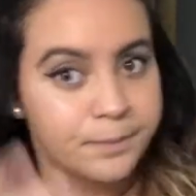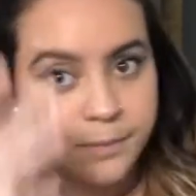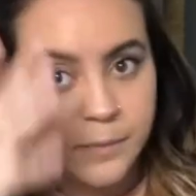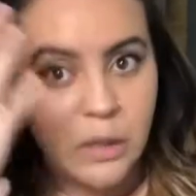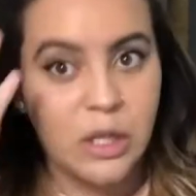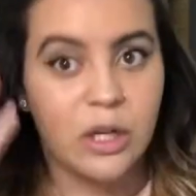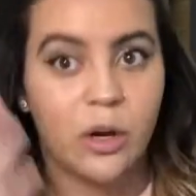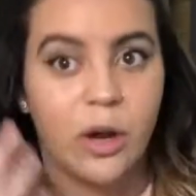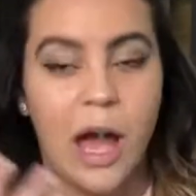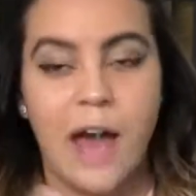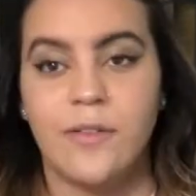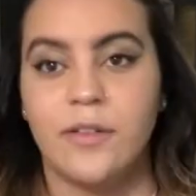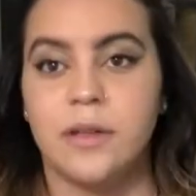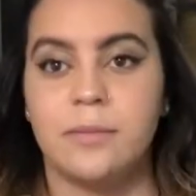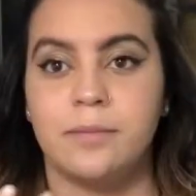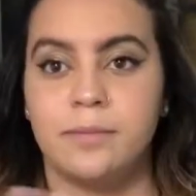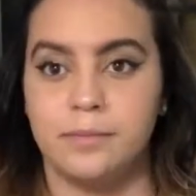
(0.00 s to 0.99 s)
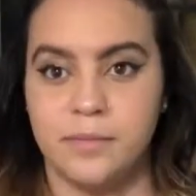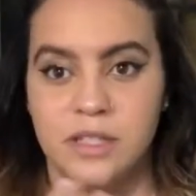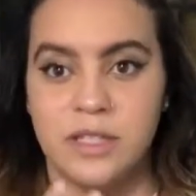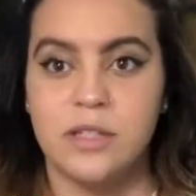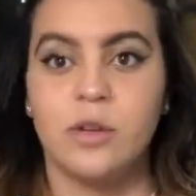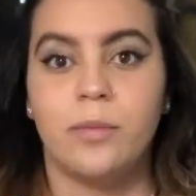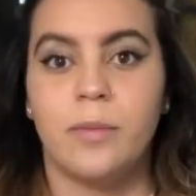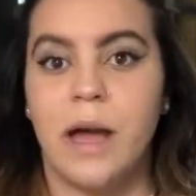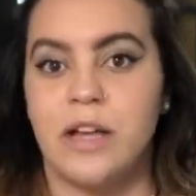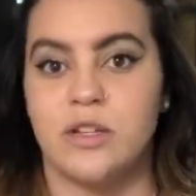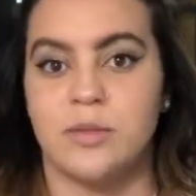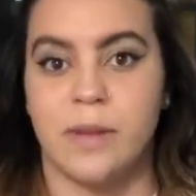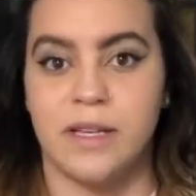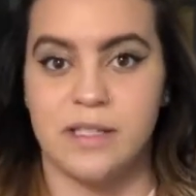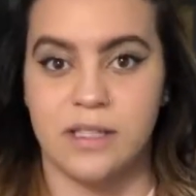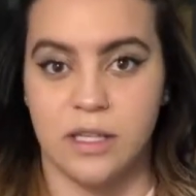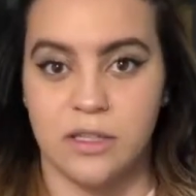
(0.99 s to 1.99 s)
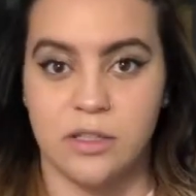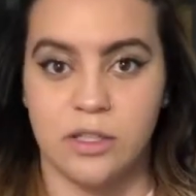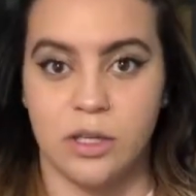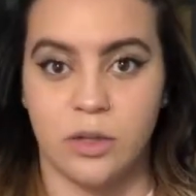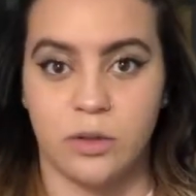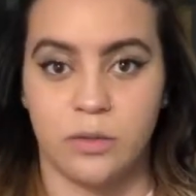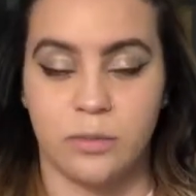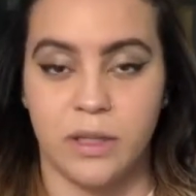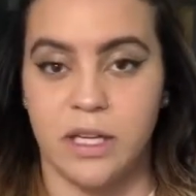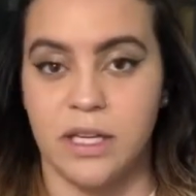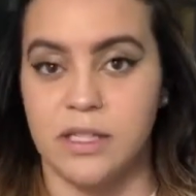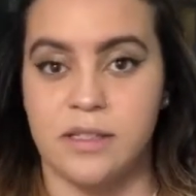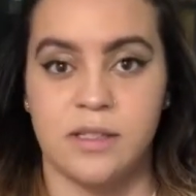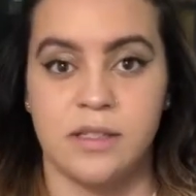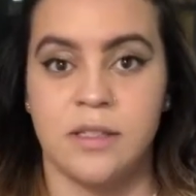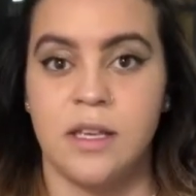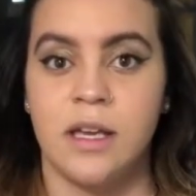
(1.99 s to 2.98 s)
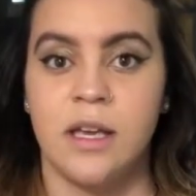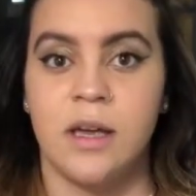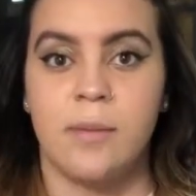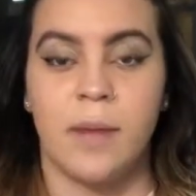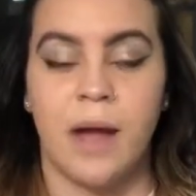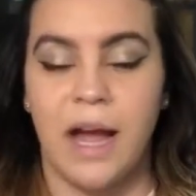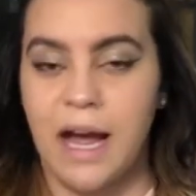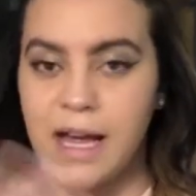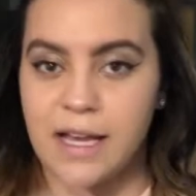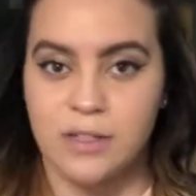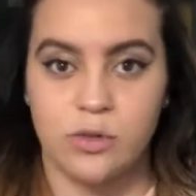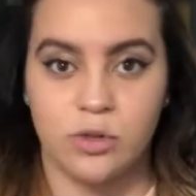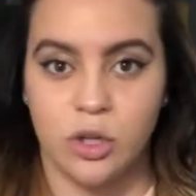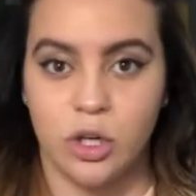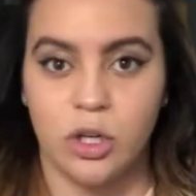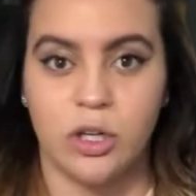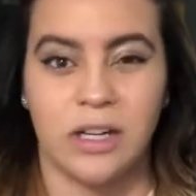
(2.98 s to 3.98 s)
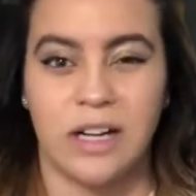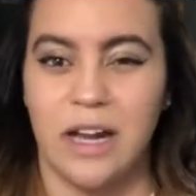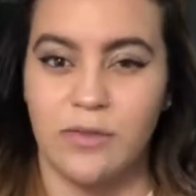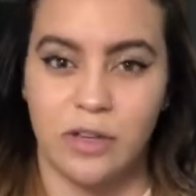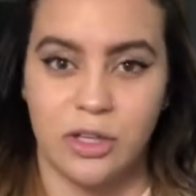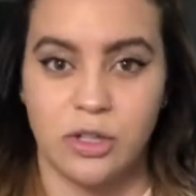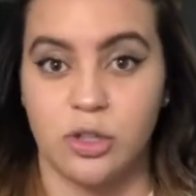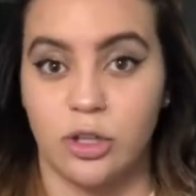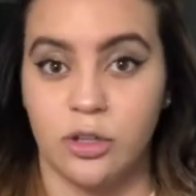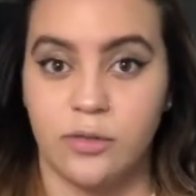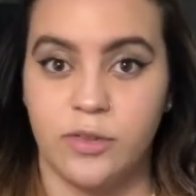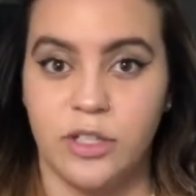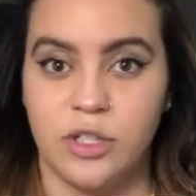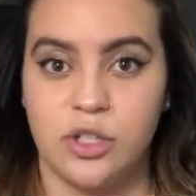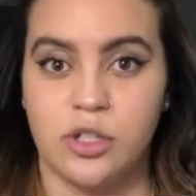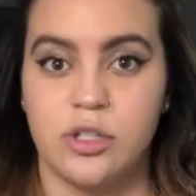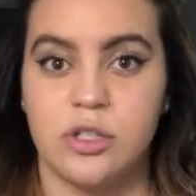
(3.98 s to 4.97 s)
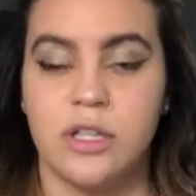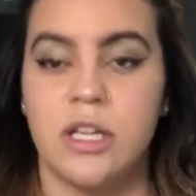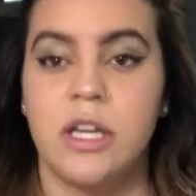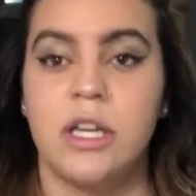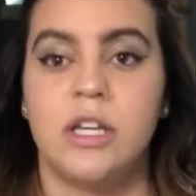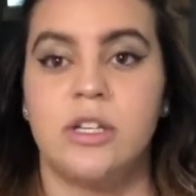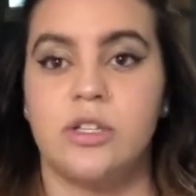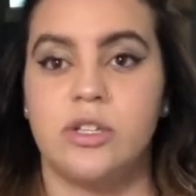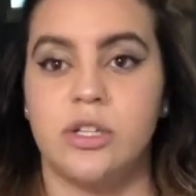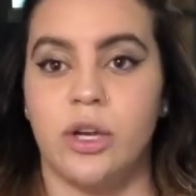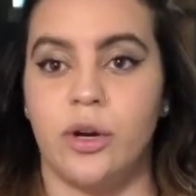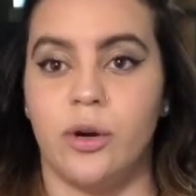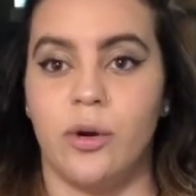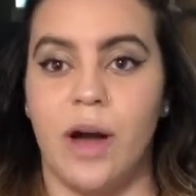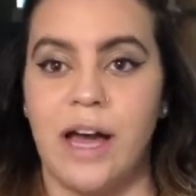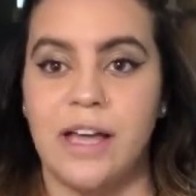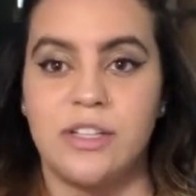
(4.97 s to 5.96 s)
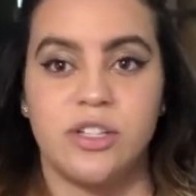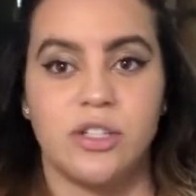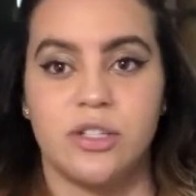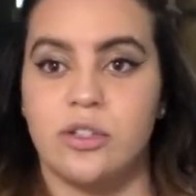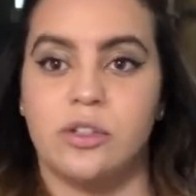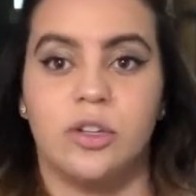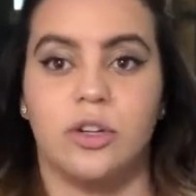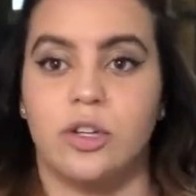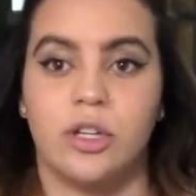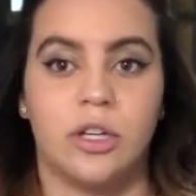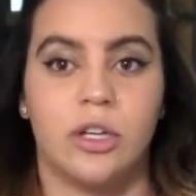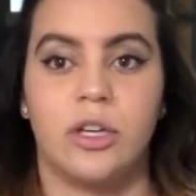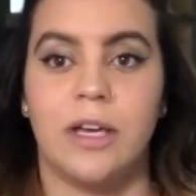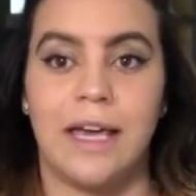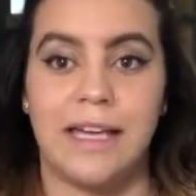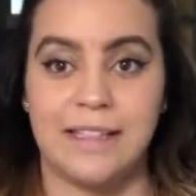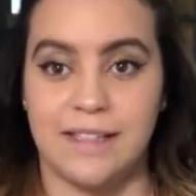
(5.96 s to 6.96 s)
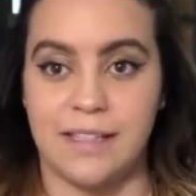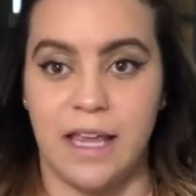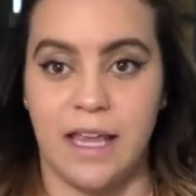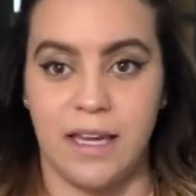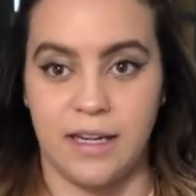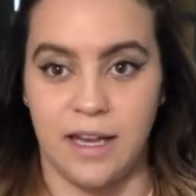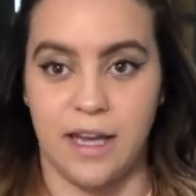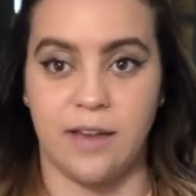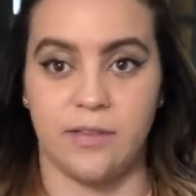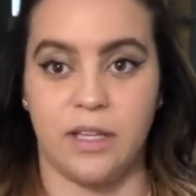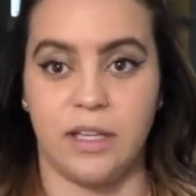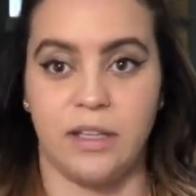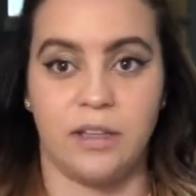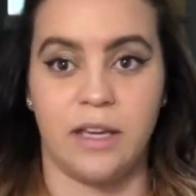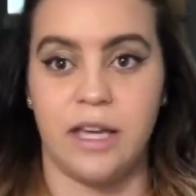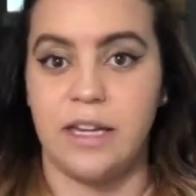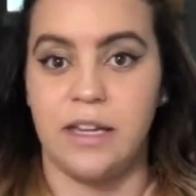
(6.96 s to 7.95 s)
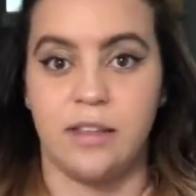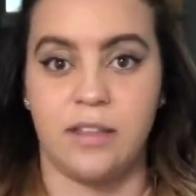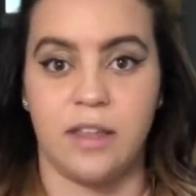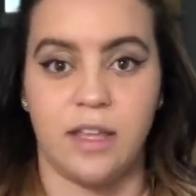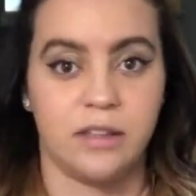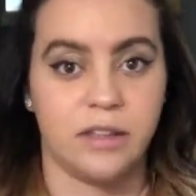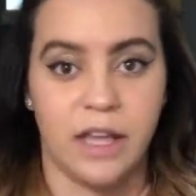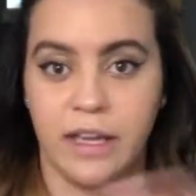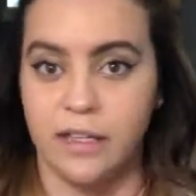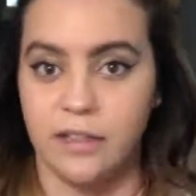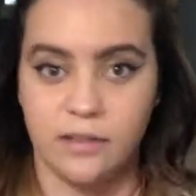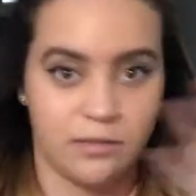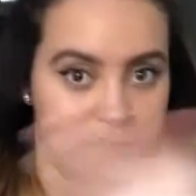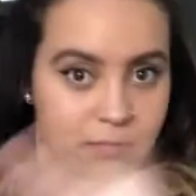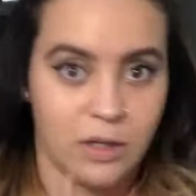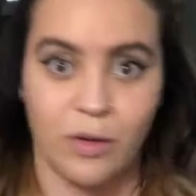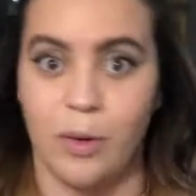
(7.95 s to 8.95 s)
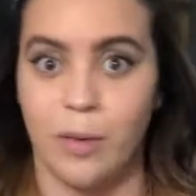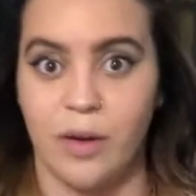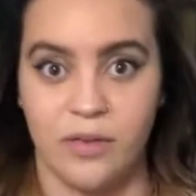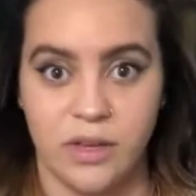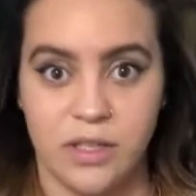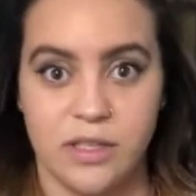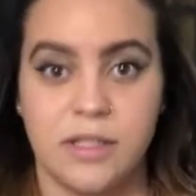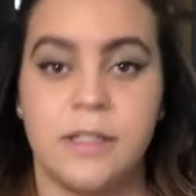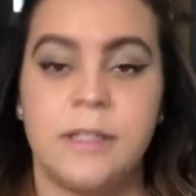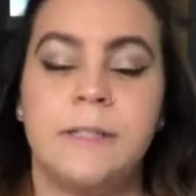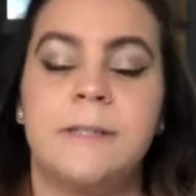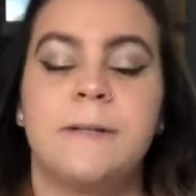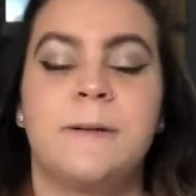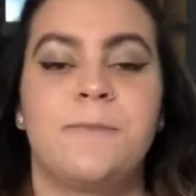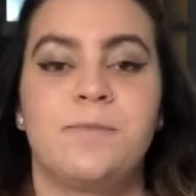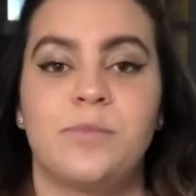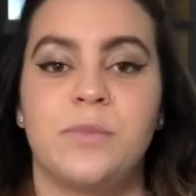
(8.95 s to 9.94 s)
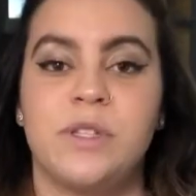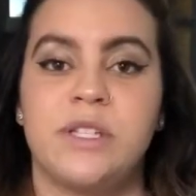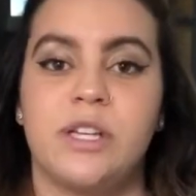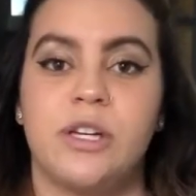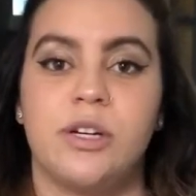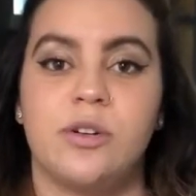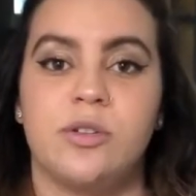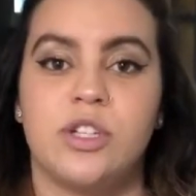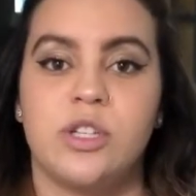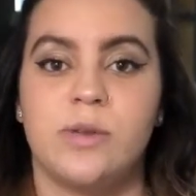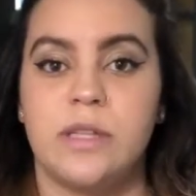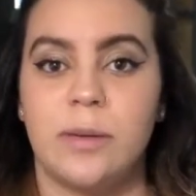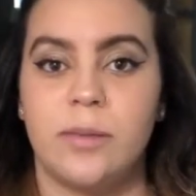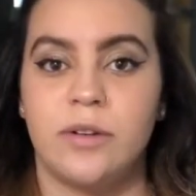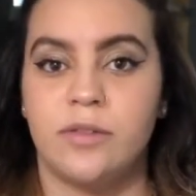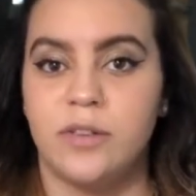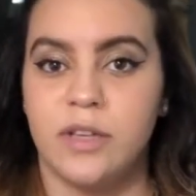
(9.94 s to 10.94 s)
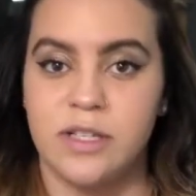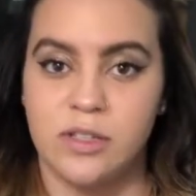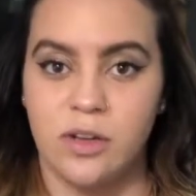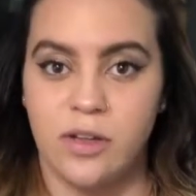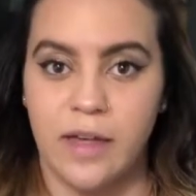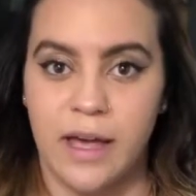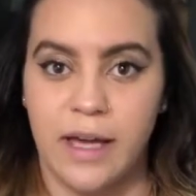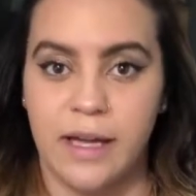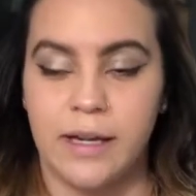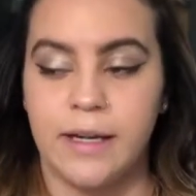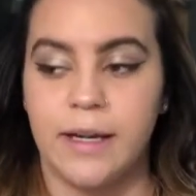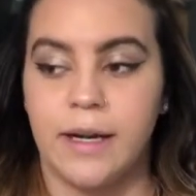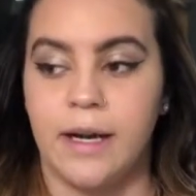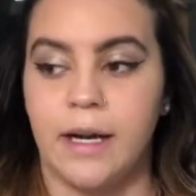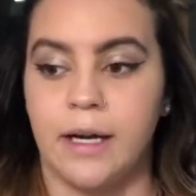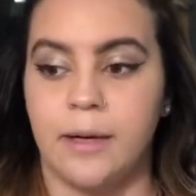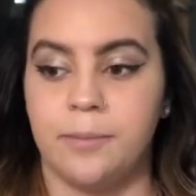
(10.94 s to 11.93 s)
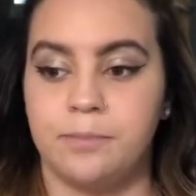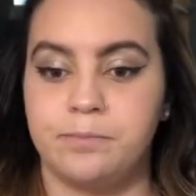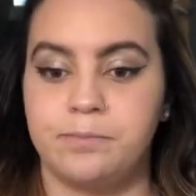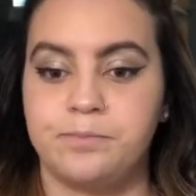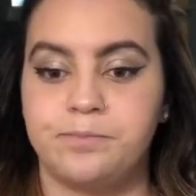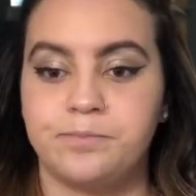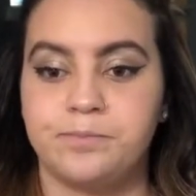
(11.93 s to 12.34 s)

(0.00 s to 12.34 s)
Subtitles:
you know, have it still match my skin tone because my eyes are dark and I have like dark features. So I just look insane having anything light around my face. So she was able to fix all that. And